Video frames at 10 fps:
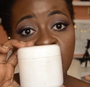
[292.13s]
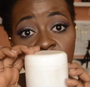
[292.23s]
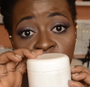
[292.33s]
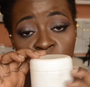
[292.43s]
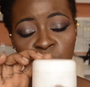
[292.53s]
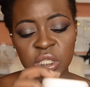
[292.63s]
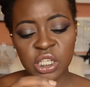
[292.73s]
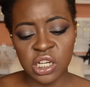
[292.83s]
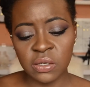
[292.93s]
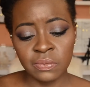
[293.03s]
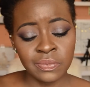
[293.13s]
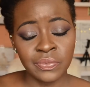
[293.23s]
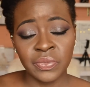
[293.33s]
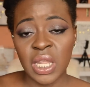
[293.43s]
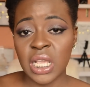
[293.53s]
hair butter.
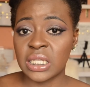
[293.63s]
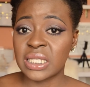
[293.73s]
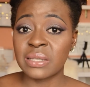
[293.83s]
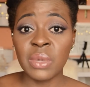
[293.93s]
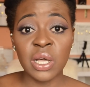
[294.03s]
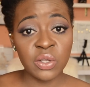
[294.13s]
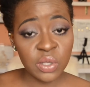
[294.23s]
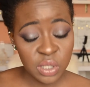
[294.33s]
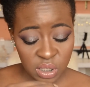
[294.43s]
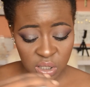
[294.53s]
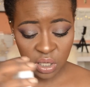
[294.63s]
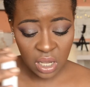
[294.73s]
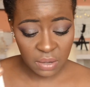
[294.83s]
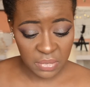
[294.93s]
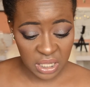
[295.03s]
It smells
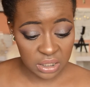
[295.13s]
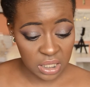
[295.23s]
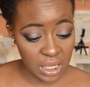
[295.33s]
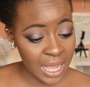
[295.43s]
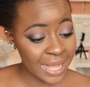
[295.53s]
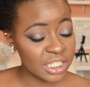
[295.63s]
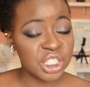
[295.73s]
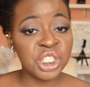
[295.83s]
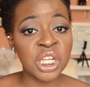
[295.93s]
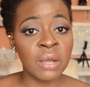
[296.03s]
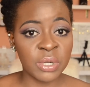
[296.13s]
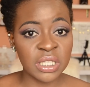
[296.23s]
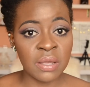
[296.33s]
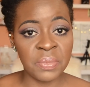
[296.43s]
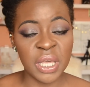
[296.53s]
amazing. It has a shea
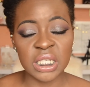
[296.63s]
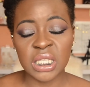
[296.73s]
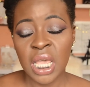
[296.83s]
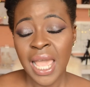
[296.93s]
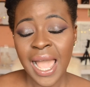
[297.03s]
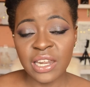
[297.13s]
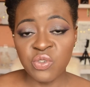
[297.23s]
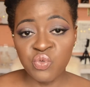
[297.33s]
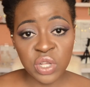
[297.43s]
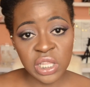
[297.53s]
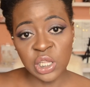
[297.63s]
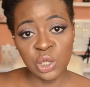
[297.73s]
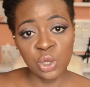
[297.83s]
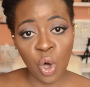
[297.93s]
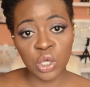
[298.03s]
butter base and it really
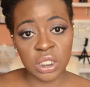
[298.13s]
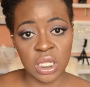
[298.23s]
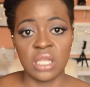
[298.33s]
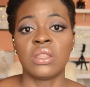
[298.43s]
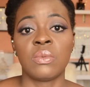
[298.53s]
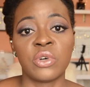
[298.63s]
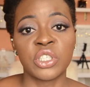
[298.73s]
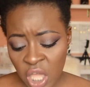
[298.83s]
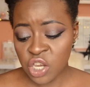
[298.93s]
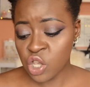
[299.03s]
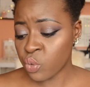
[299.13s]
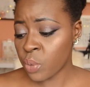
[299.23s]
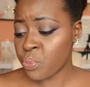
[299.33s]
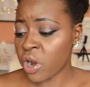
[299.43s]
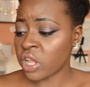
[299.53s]
locks in the moisture. A newer
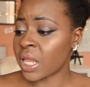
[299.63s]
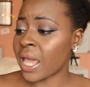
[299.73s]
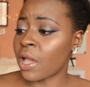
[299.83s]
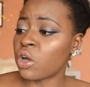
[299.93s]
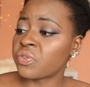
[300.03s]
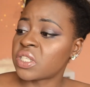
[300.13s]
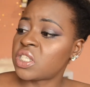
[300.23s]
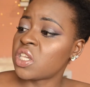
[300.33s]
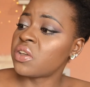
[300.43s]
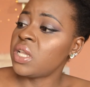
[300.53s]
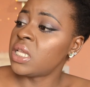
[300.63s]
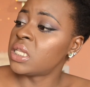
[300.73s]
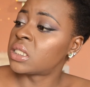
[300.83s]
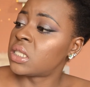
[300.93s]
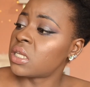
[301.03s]
product that I got this year
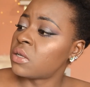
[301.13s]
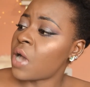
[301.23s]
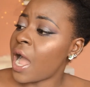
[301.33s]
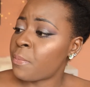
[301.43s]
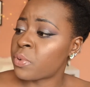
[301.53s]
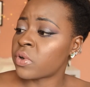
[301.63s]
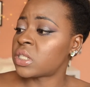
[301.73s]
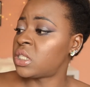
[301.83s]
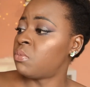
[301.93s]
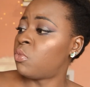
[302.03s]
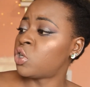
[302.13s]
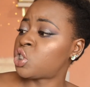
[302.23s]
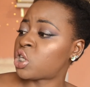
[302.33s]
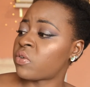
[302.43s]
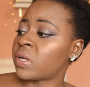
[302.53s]
is the High Porosity
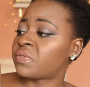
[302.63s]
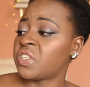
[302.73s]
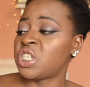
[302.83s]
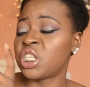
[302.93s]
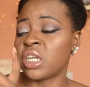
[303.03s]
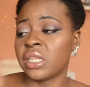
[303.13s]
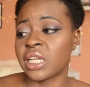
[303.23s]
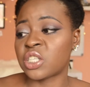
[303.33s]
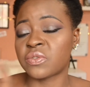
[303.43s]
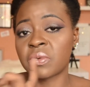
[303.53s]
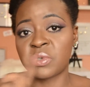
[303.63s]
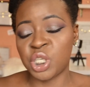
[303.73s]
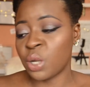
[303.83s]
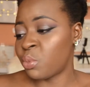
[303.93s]
Moisture Correct Finishing Elixir from Shea